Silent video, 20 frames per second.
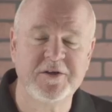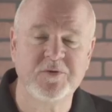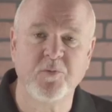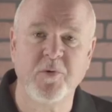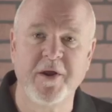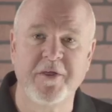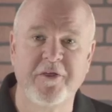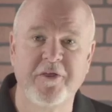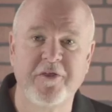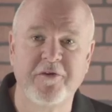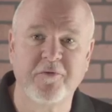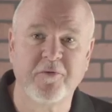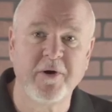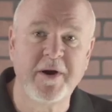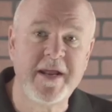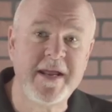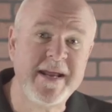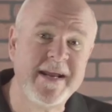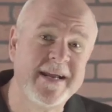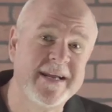with
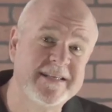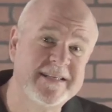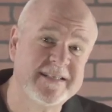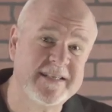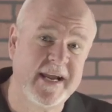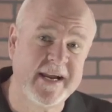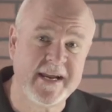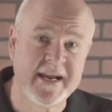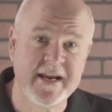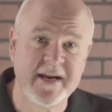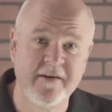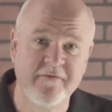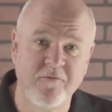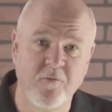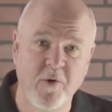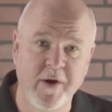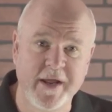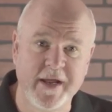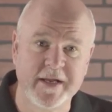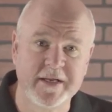three consecutive
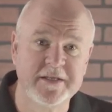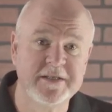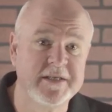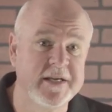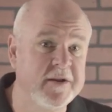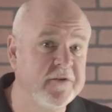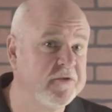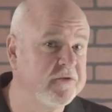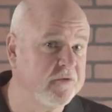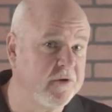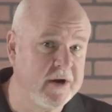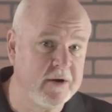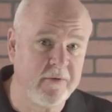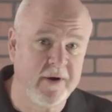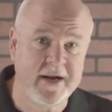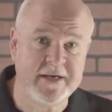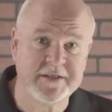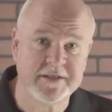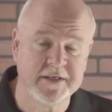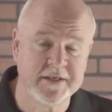wins in three
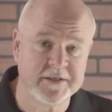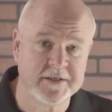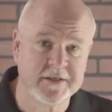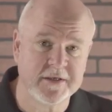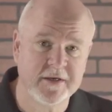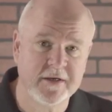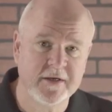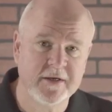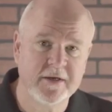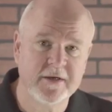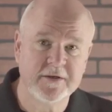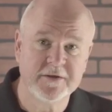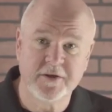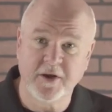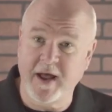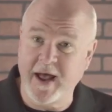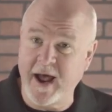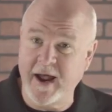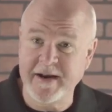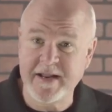races. So
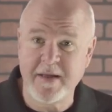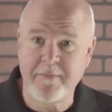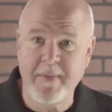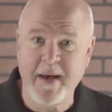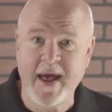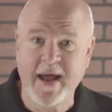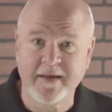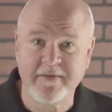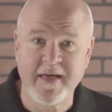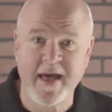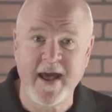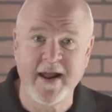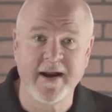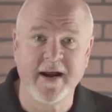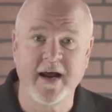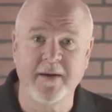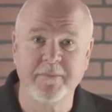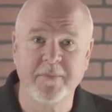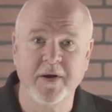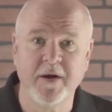how do you back that
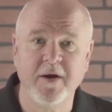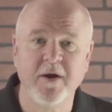up?